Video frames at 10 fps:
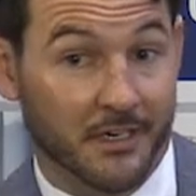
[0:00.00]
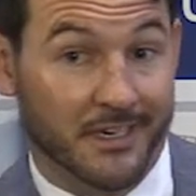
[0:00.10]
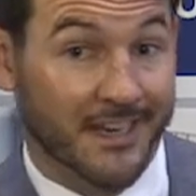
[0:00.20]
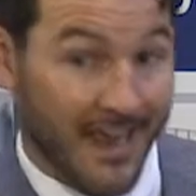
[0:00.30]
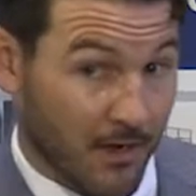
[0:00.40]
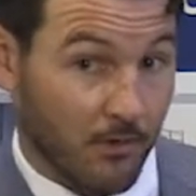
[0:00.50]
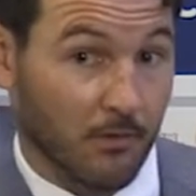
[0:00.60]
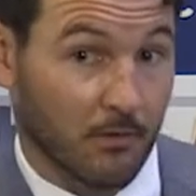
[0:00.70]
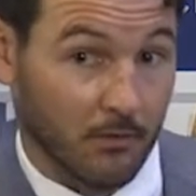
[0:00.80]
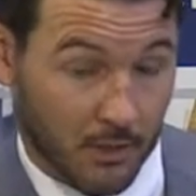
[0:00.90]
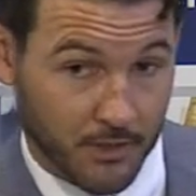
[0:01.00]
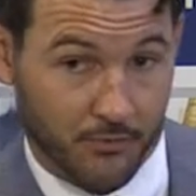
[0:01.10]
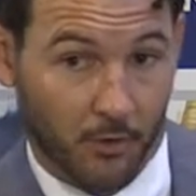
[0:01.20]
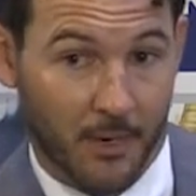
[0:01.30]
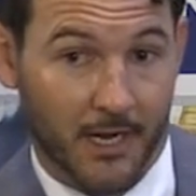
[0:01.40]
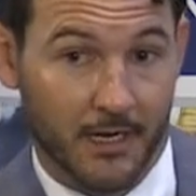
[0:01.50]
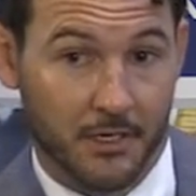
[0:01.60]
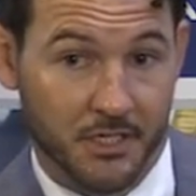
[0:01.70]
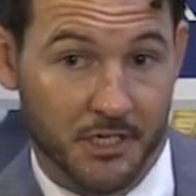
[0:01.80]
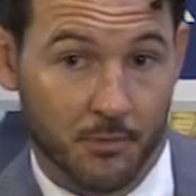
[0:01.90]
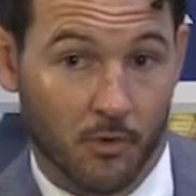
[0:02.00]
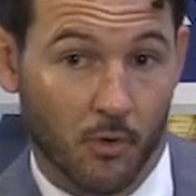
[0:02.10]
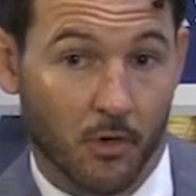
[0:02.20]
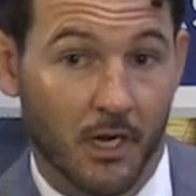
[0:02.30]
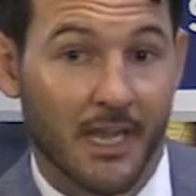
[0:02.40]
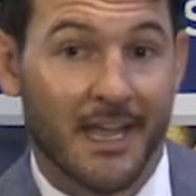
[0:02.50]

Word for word: Yale large format interchangeable core,